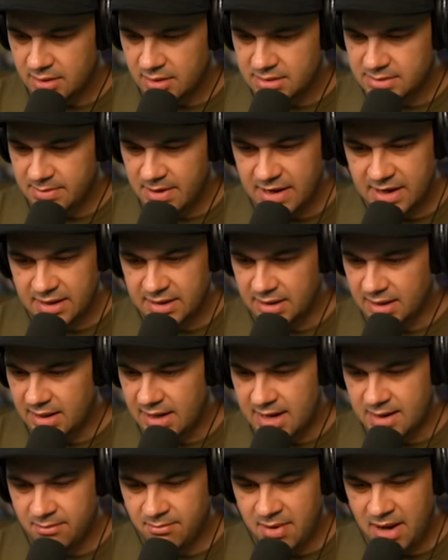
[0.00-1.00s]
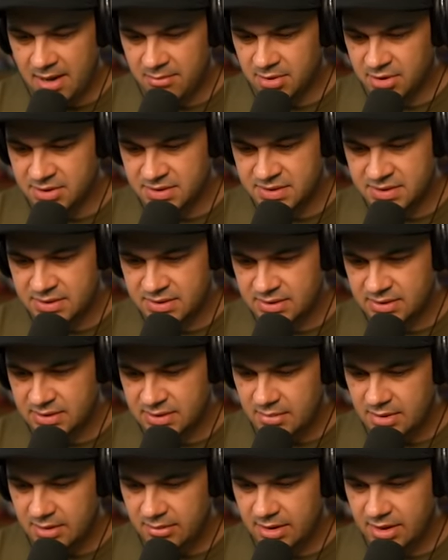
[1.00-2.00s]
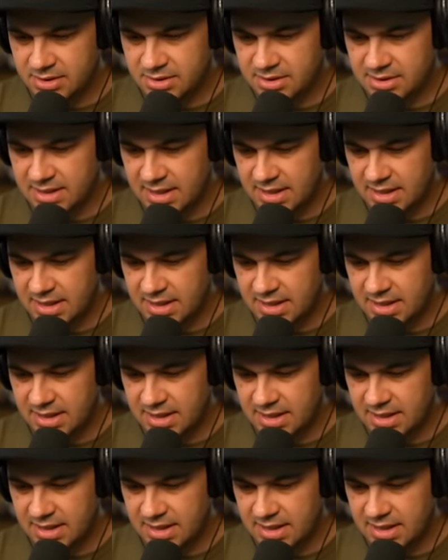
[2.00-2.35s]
It's making a lot of bubbles. Maybe I just